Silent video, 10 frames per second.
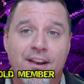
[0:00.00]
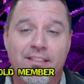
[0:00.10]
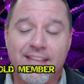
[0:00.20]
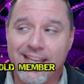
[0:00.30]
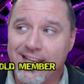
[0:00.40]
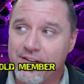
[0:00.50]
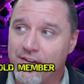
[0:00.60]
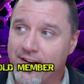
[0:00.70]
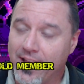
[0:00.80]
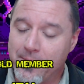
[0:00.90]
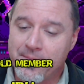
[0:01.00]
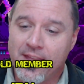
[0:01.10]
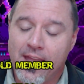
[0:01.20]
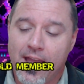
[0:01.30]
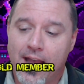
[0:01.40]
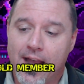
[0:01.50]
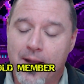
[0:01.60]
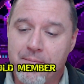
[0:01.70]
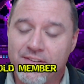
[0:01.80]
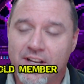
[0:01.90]
the internet.
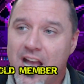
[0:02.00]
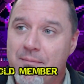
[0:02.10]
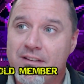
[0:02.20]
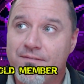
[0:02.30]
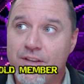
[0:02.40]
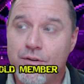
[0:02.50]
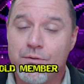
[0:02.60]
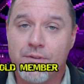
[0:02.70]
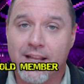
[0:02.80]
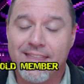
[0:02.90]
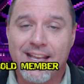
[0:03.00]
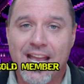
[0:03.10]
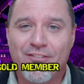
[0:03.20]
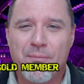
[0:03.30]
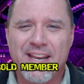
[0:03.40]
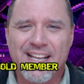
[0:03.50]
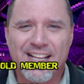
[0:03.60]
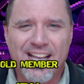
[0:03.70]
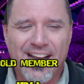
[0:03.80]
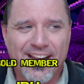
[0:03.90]
It's a common view. I think everybody
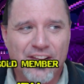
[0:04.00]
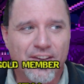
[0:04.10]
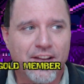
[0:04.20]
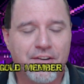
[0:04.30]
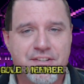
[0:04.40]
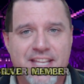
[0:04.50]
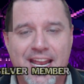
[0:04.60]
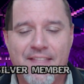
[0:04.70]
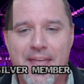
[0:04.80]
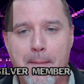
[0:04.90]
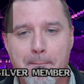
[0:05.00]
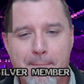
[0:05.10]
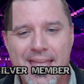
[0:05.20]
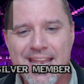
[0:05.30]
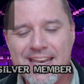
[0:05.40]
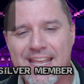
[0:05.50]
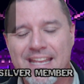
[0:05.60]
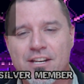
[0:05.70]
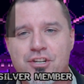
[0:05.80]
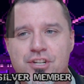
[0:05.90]
can kind of understand that men
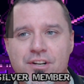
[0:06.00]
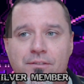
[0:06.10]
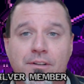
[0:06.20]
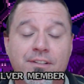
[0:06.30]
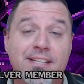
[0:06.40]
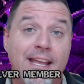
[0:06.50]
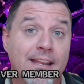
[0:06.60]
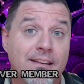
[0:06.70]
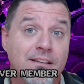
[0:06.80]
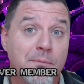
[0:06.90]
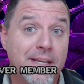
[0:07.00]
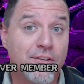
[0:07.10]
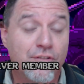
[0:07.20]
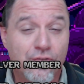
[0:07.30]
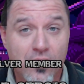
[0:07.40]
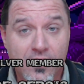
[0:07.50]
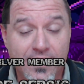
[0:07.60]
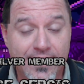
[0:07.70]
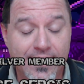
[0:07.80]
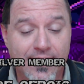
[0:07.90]
in general tend to be
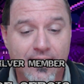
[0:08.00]
struggling